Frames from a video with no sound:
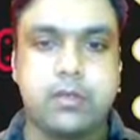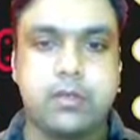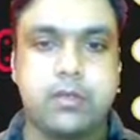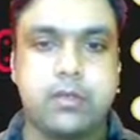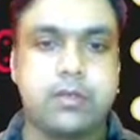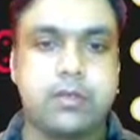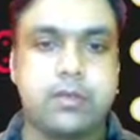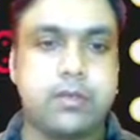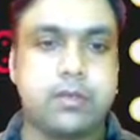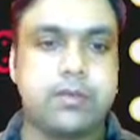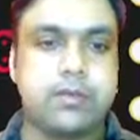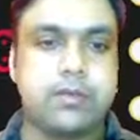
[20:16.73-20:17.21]

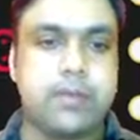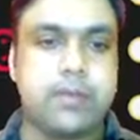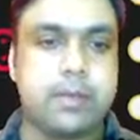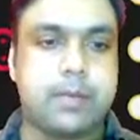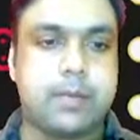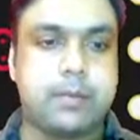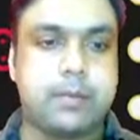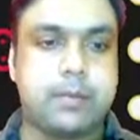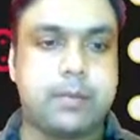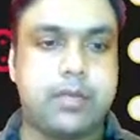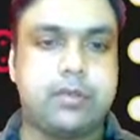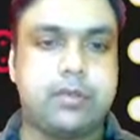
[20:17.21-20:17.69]
what's
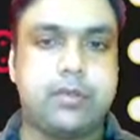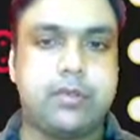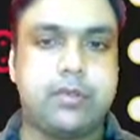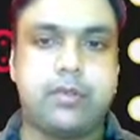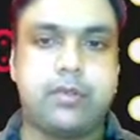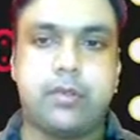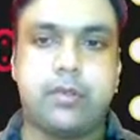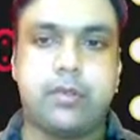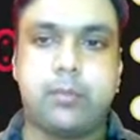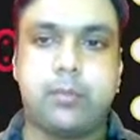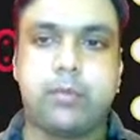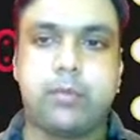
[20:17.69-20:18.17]
happening?
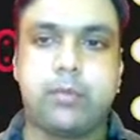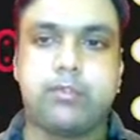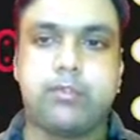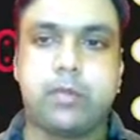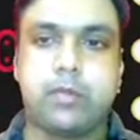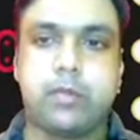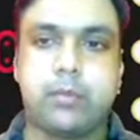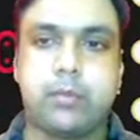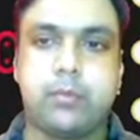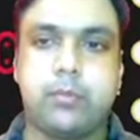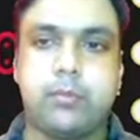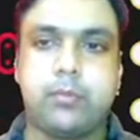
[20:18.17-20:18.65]
Just give me a
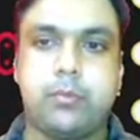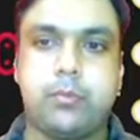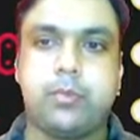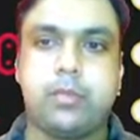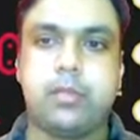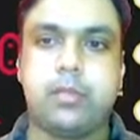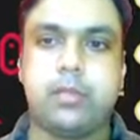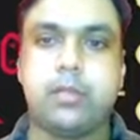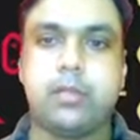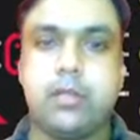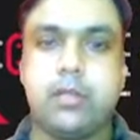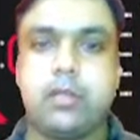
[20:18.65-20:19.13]
short
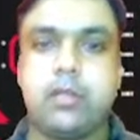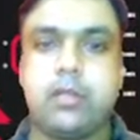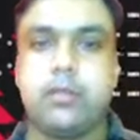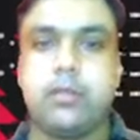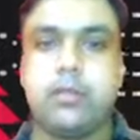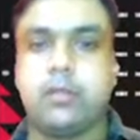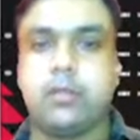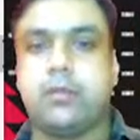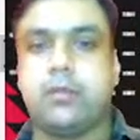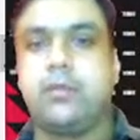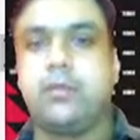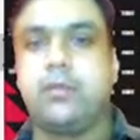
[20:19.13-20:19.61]
moment.
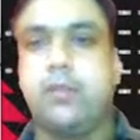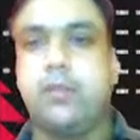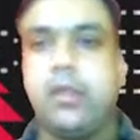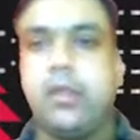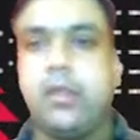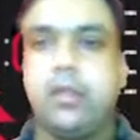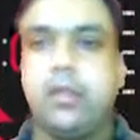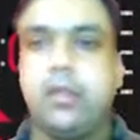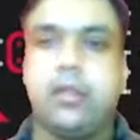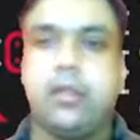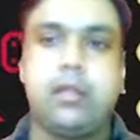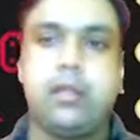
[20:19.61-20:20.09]

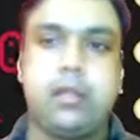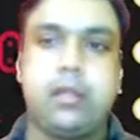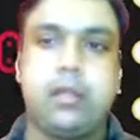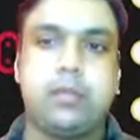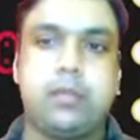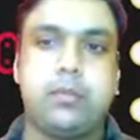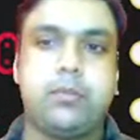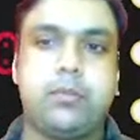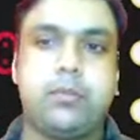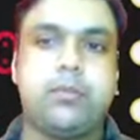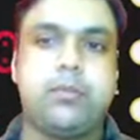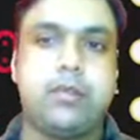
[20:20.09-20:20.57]

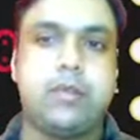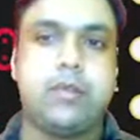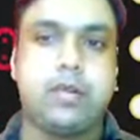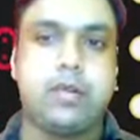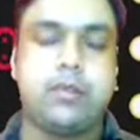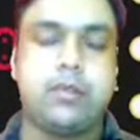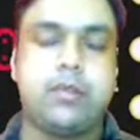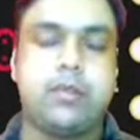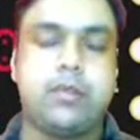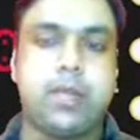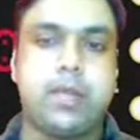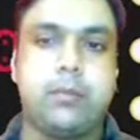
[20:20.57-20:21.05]
Let me
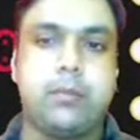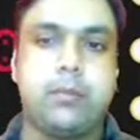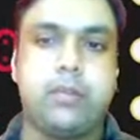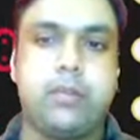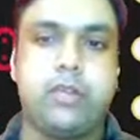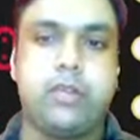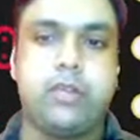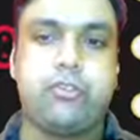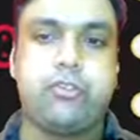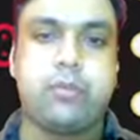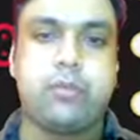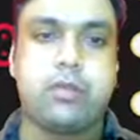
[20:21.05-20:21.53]
start the
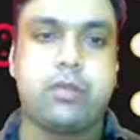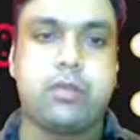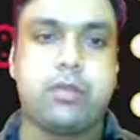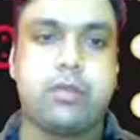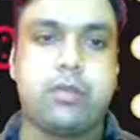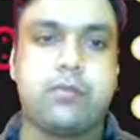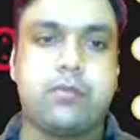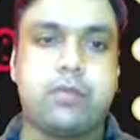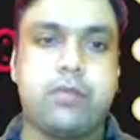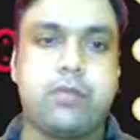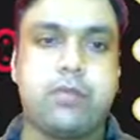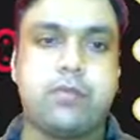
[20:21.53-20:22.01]
simulation
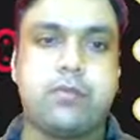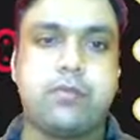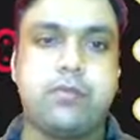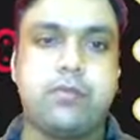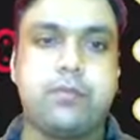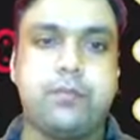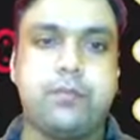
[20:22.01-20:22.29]
process.